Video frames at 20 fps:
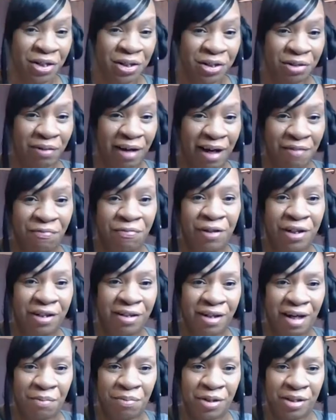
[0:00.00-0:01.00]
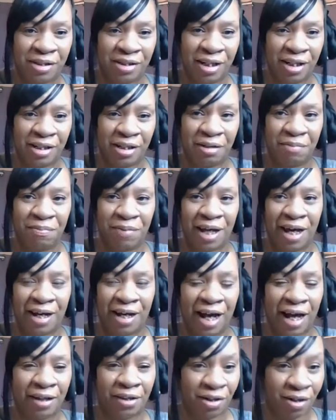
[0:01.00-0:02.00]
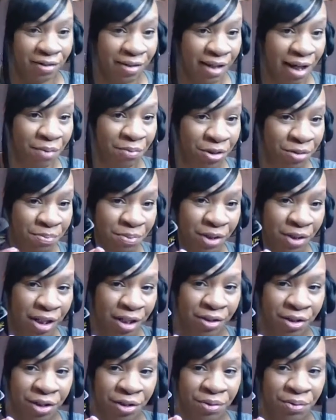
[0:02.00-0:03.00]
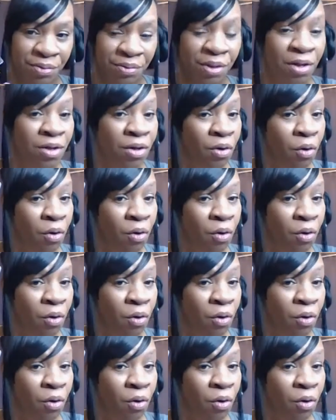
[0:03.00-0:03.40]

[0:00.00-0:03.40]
So I figured I would send him that. I thought that was pretty cute.